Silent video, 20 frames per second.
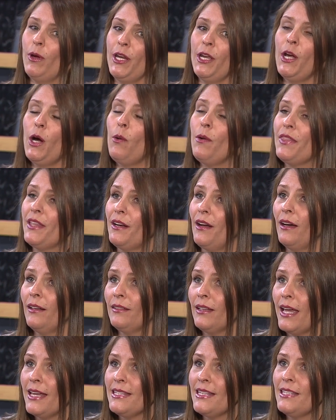When you go with an
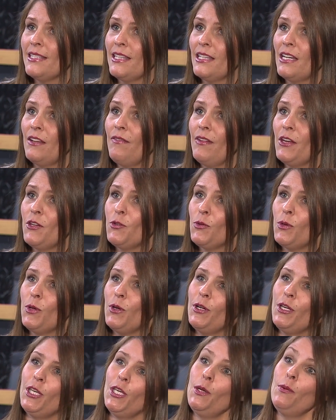unlicensed
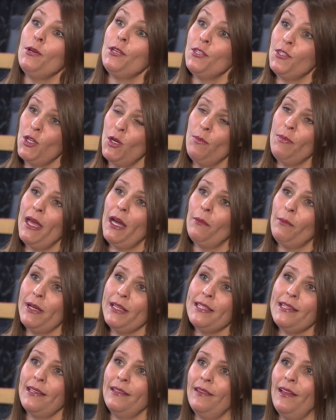individual, you assume that
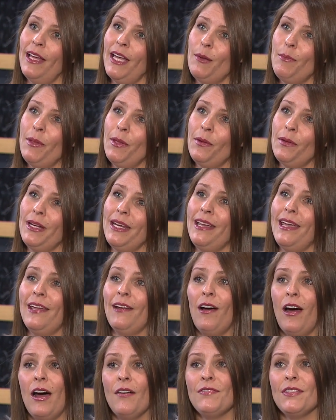risk and liability
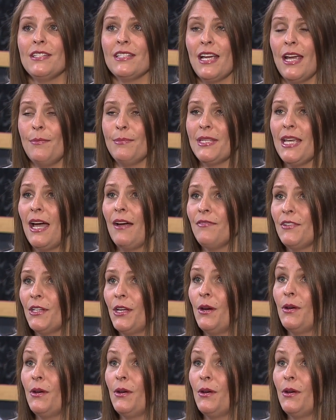and oftentimes have to